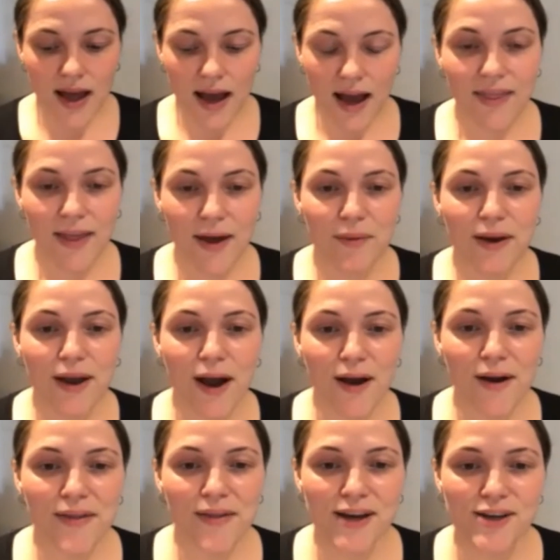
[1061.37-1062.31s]
And there we go.
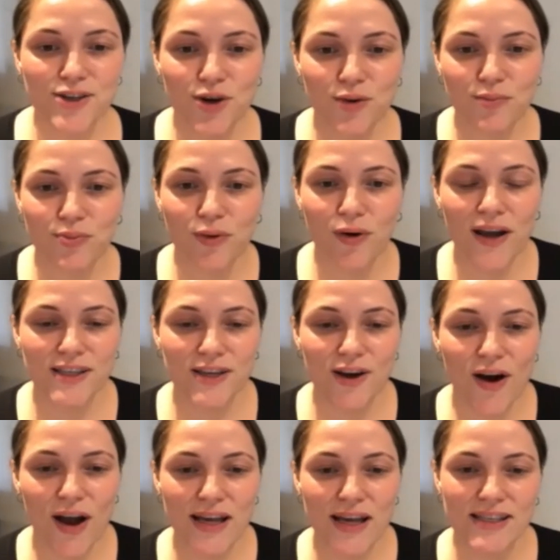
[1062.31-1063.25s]
That's your Bright
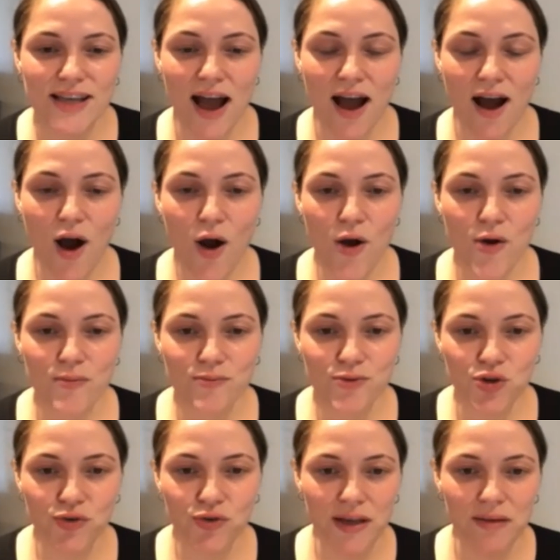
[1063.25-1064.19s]
Eyes at Home
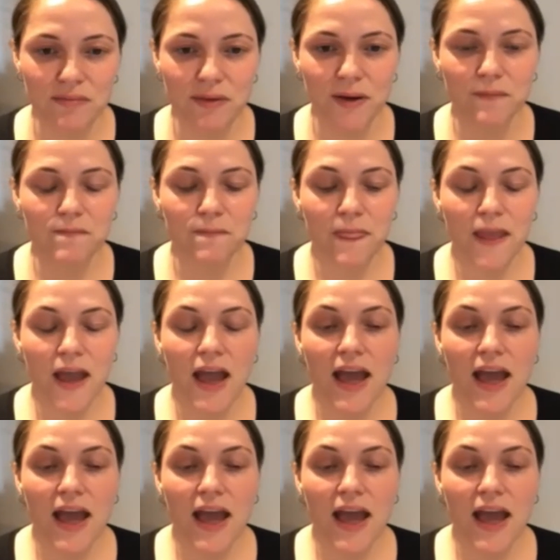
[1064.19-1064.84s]
treatment.